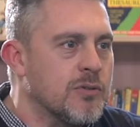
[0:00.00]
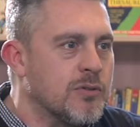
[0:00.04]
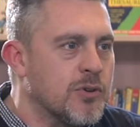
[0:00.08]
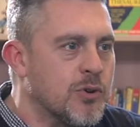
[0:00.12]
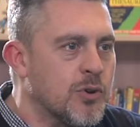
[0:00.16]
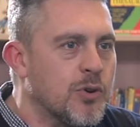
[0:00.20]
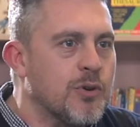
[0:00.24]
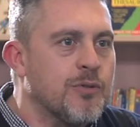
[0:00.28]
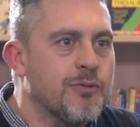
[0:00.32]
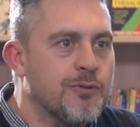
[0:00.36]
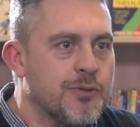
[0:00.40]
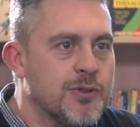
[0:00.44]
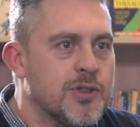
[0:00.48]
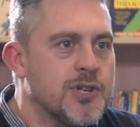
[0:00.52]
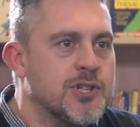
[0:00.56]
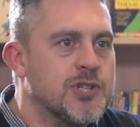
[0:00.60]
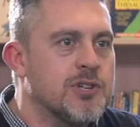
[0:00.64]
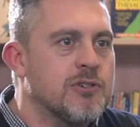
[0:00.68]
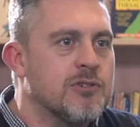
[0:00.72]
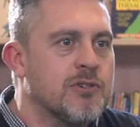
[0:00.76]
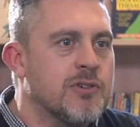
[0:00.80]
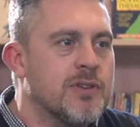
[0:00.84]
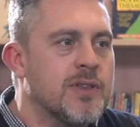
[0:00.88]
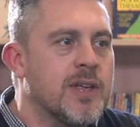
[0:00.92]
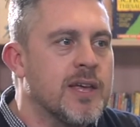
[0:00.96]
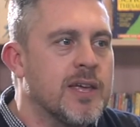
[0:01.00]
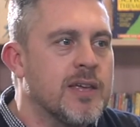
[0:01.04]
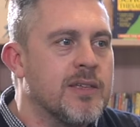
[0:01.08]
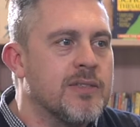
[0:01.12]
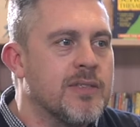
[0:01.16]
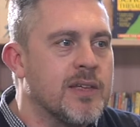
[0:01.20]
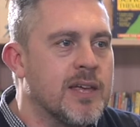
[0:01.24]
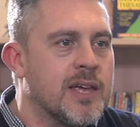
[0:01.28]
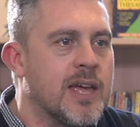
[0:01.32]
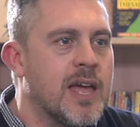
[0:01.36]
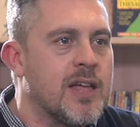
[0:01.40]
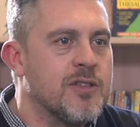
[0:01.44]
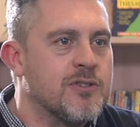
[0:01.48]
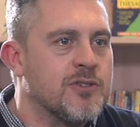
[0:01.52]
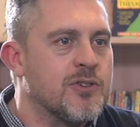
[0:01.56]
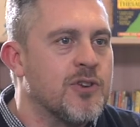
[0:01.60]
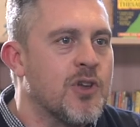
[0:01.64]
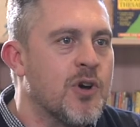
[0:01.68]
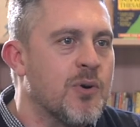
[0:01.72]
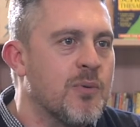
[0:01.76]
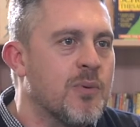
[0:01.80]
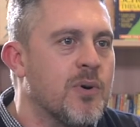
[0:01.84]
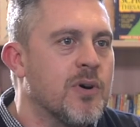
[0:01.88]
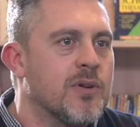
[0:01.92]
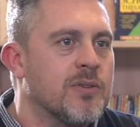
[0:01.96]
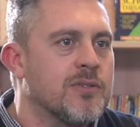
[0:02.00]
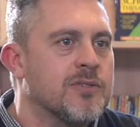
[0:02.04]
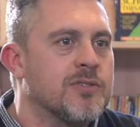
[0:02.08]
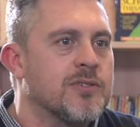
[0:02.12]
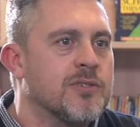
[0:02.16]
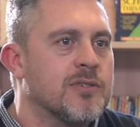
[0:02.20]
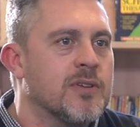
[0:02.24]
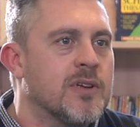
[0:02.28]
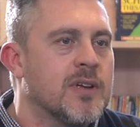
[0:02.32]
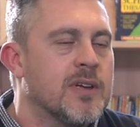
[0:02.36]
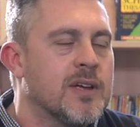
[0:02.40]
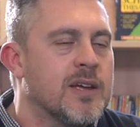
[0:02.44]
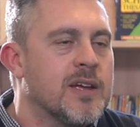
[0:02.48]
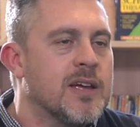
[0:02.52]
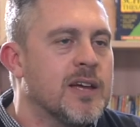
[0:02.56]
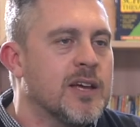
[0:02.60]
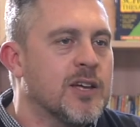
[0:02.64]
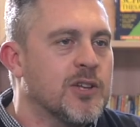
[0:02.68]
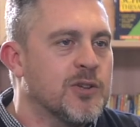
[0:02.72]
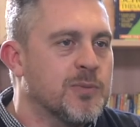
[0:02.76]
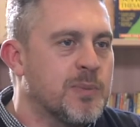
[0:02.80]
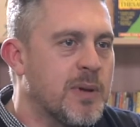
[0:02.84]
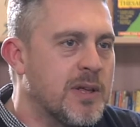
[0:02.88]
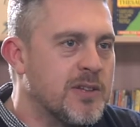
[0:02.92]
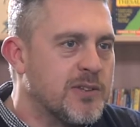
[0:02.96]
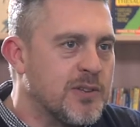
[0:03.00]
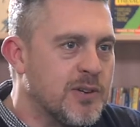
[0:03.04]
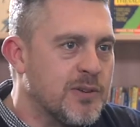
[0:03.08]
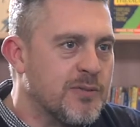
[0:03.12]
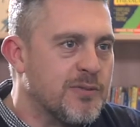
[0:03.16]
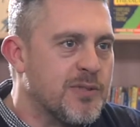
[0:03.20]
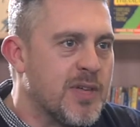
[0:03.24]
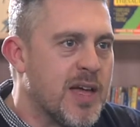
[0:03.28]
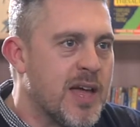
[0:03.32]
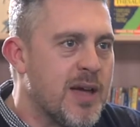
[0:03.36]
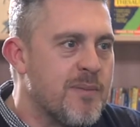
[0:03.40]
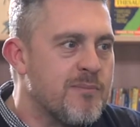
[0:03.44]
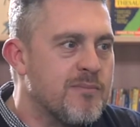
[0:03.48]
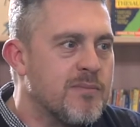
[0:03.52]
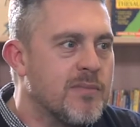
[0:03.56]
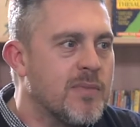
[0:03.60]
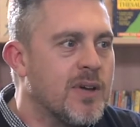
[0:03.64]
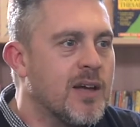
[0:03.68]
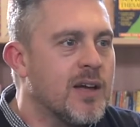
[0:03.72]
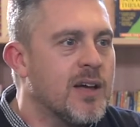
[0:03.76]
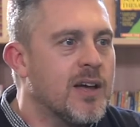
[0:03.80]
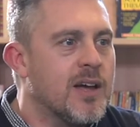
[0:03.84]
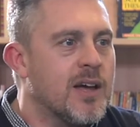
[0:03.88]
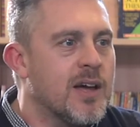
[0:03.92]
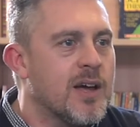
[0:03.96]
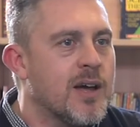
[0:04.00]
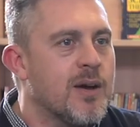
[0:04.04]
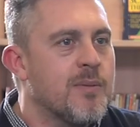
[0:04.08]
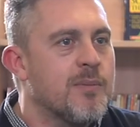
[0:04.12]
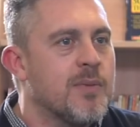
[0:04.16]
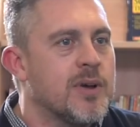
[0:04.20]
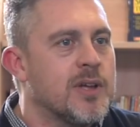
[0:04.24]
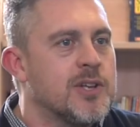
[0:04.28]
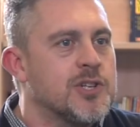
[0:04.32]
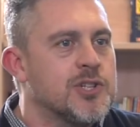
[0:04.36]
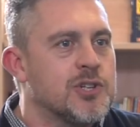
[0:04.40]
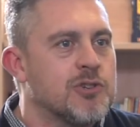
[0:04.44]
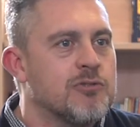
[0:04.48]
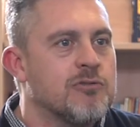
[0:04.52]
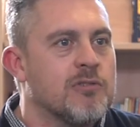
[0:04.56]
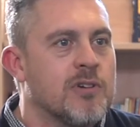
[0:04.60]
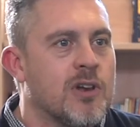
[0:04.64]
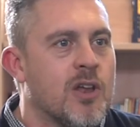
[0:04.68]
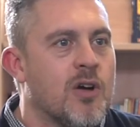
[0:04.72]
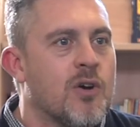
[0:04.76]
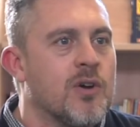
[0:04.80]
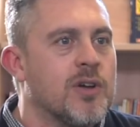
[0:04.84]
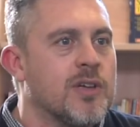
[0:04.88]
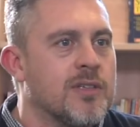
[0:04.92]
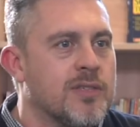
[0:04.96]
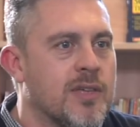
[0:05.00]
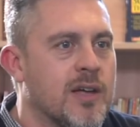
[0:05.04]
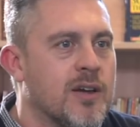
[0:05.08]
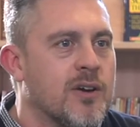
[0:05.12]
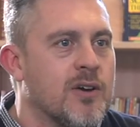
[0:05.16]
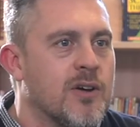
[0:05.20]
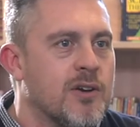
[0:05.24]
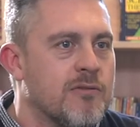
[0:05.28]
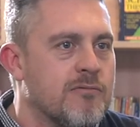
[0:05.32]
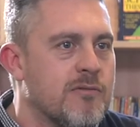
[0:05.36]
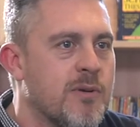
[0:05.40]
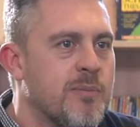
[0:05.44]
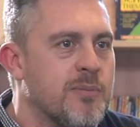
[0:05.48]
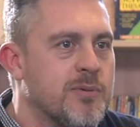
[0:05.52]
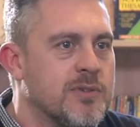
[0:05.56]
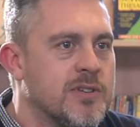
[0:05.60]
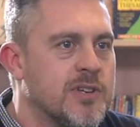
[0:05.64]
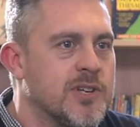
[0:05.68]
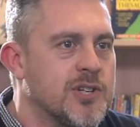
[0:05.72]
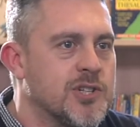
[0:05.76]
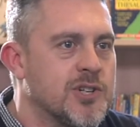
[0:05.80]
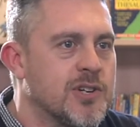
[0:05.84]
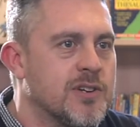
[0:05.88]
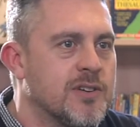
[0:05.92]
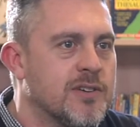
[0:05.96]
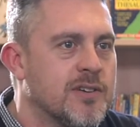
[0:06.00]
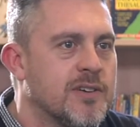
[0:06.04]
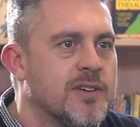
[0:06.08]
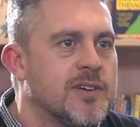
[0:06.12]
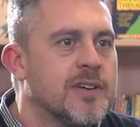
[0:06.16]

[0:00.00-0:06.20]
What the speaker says: good for the children. They get to know what's expected of them, and children like that kind of repetition.